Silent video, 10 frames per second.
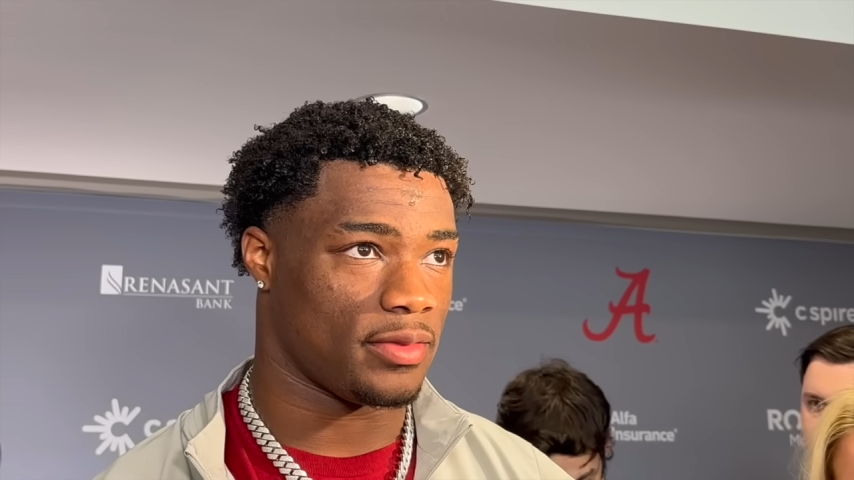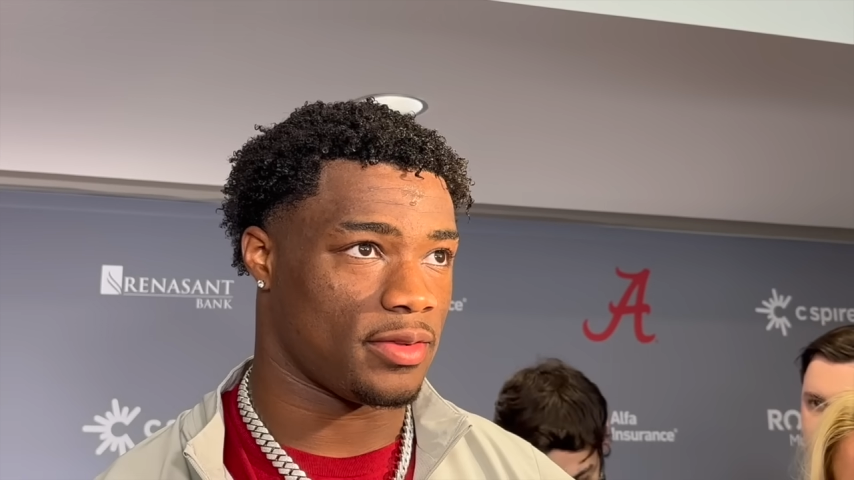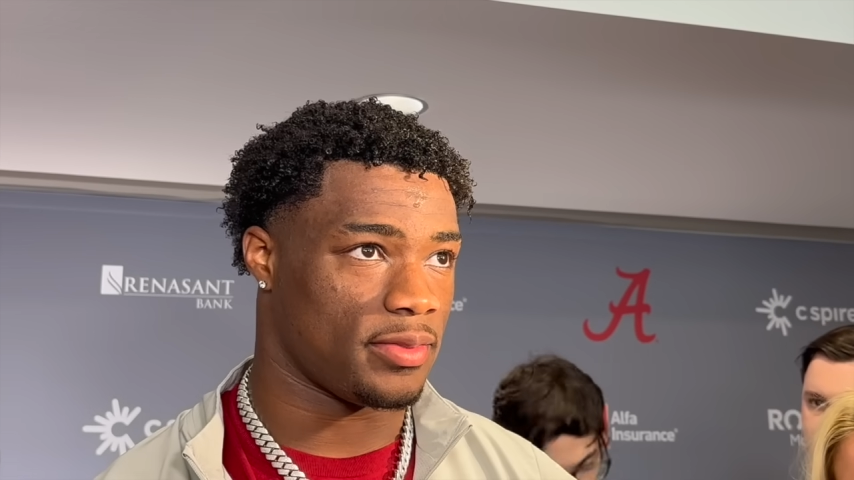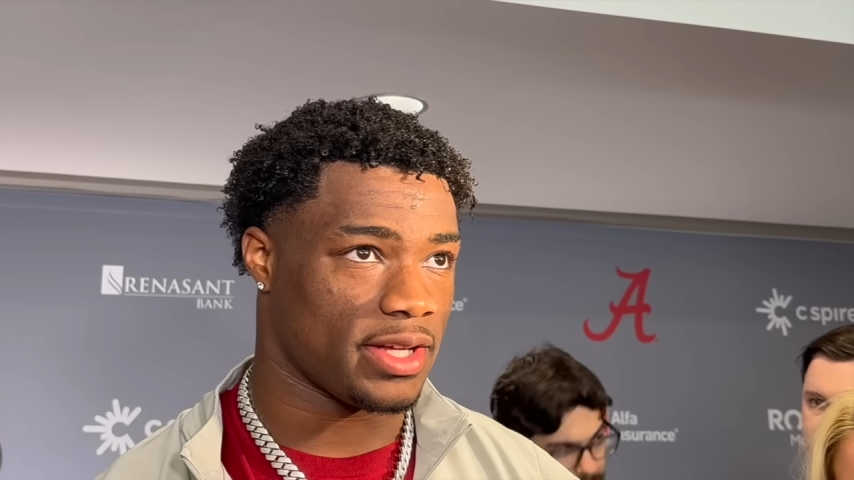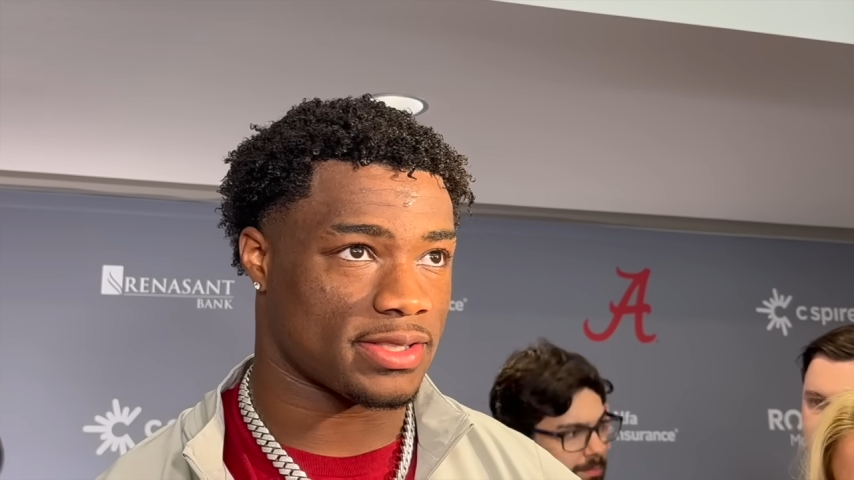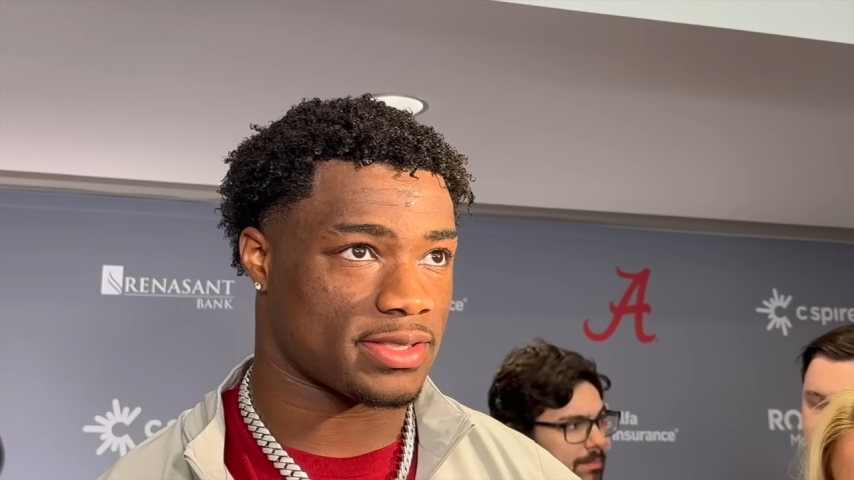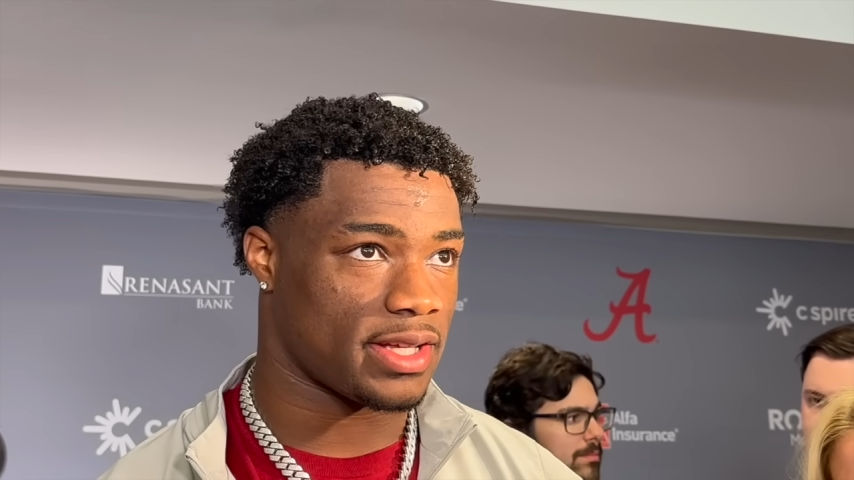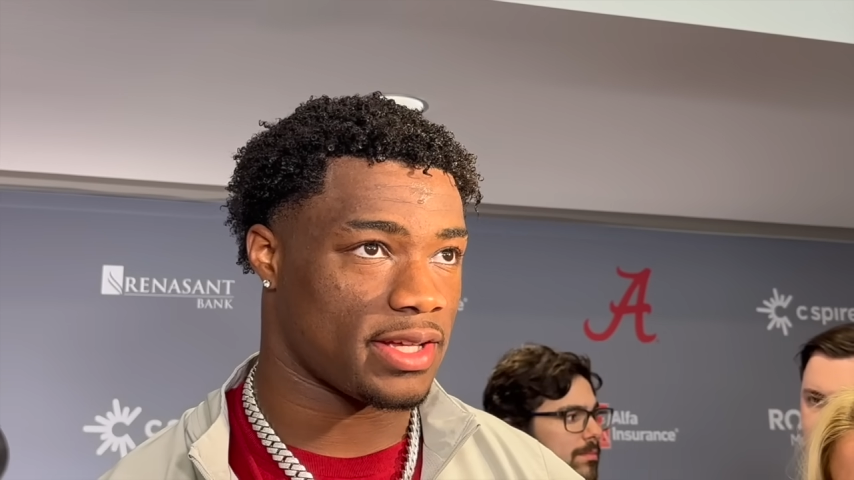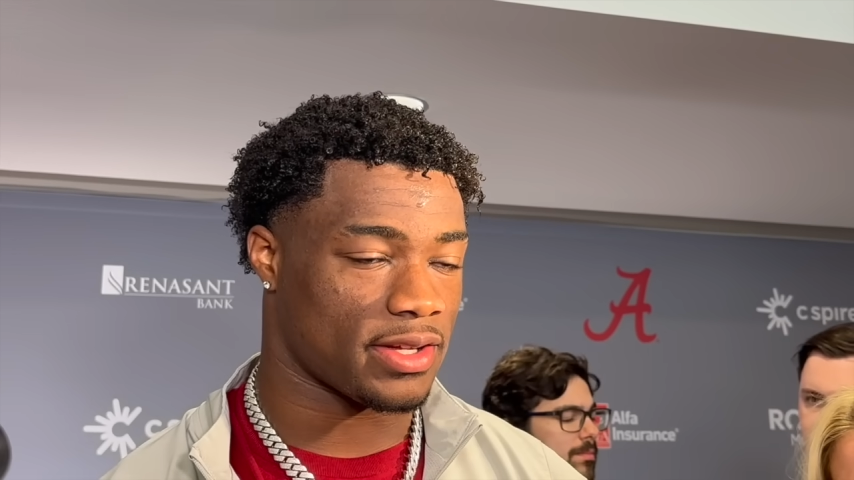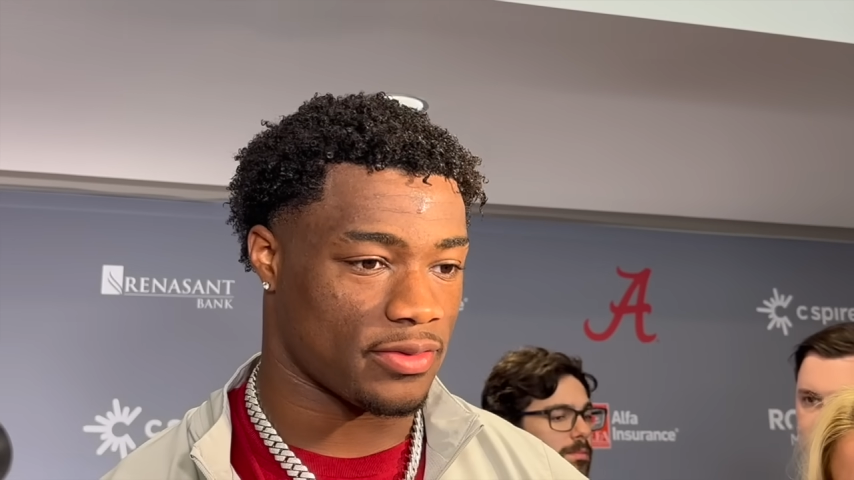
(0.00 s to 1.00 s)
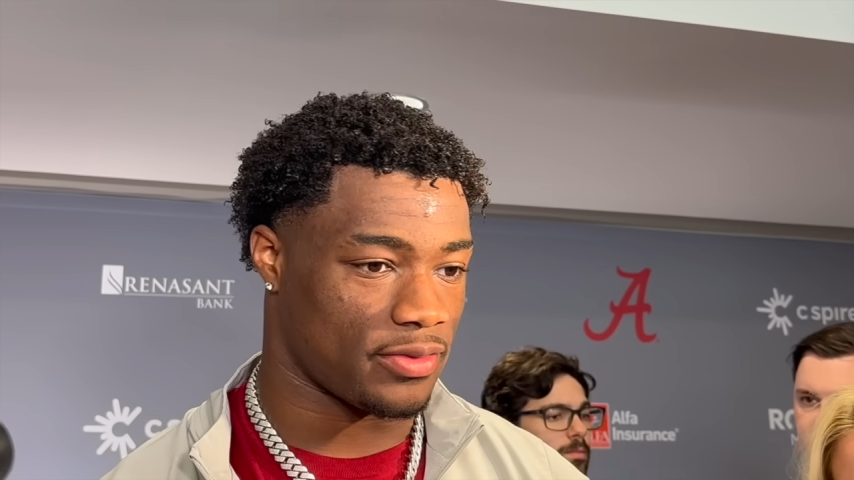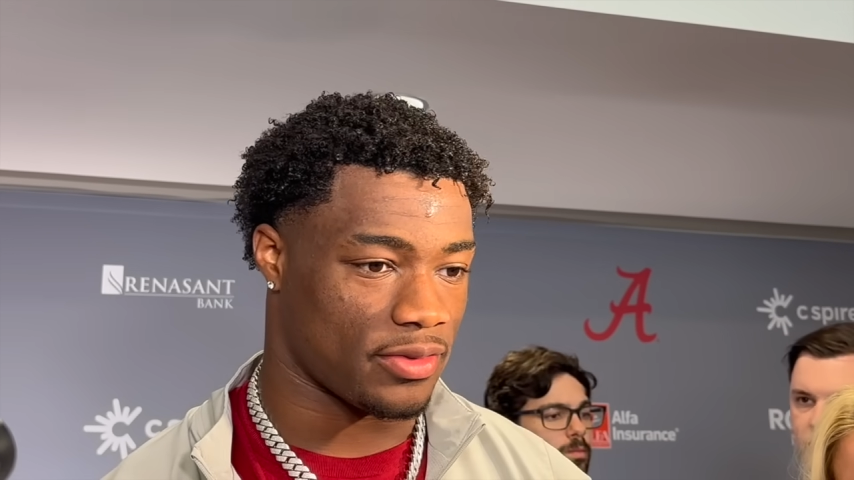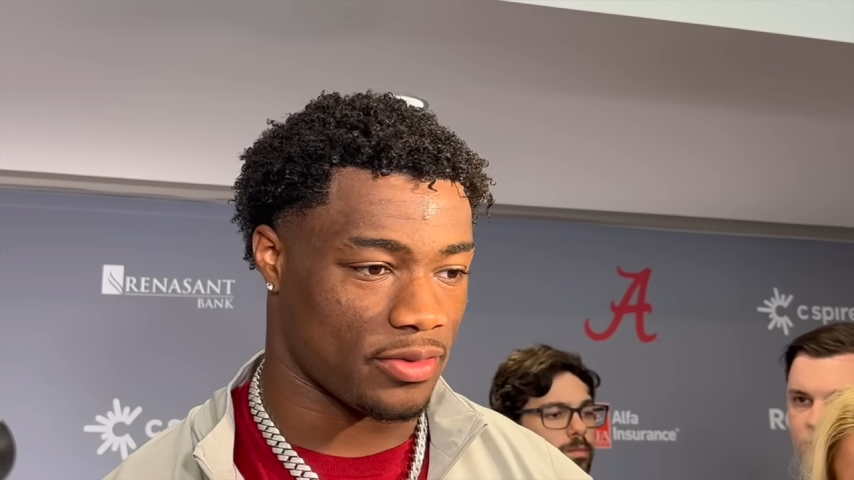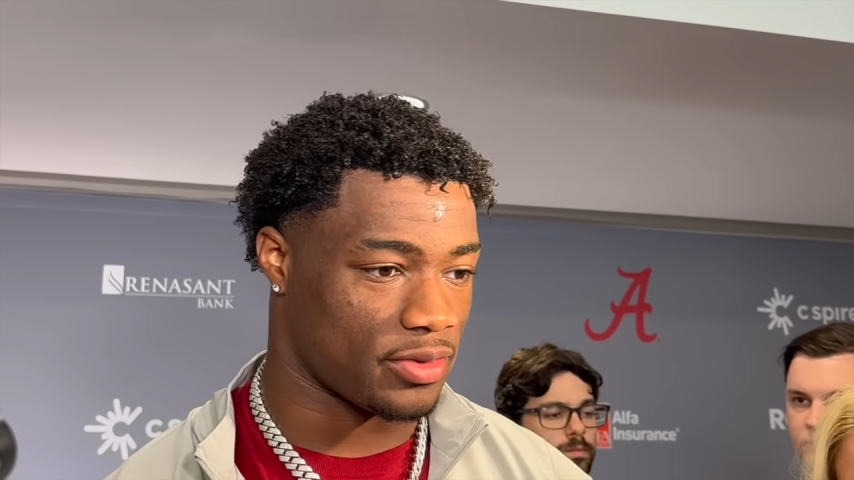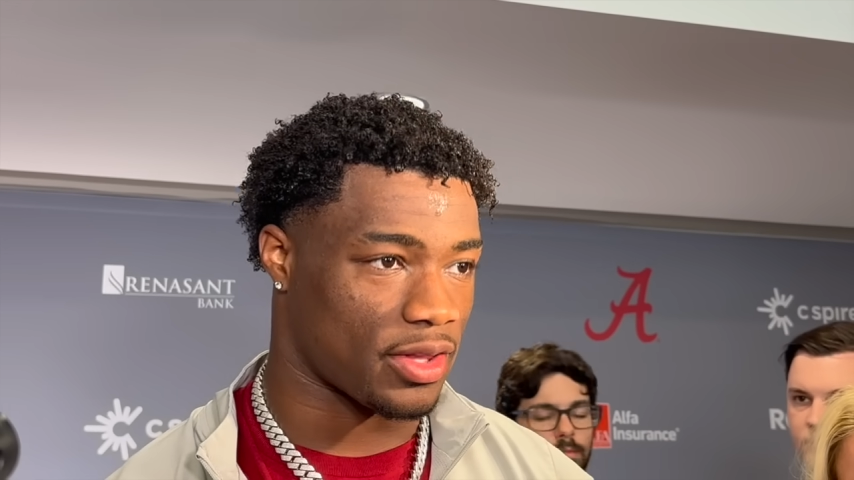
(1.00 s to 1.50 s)
the biggest thing
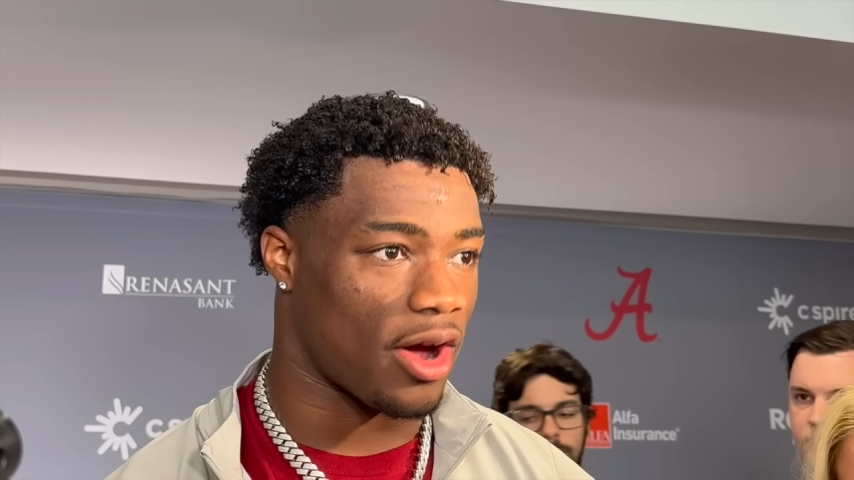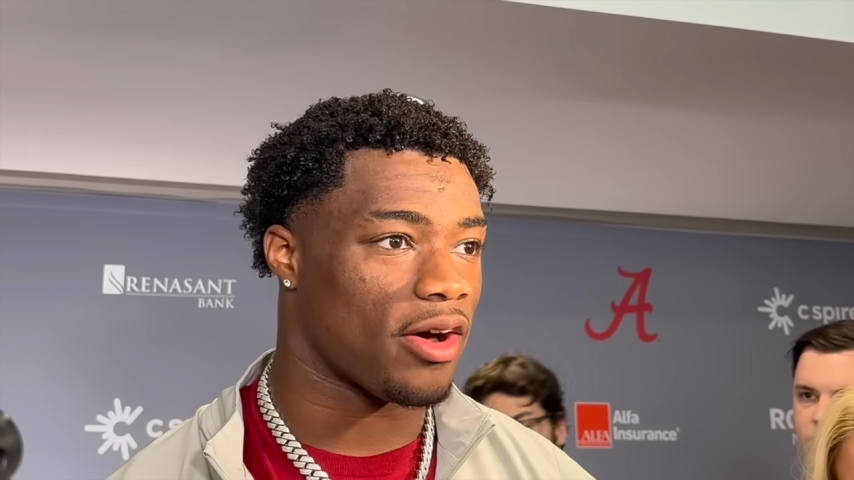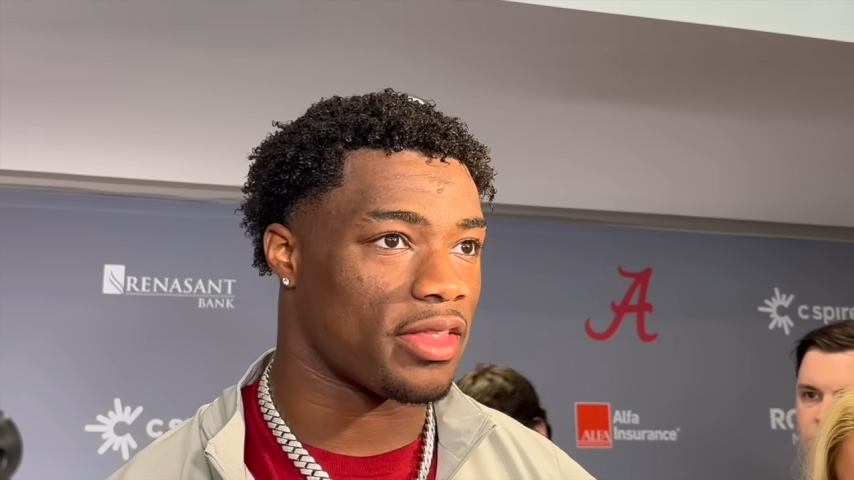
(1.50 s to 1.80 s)
with all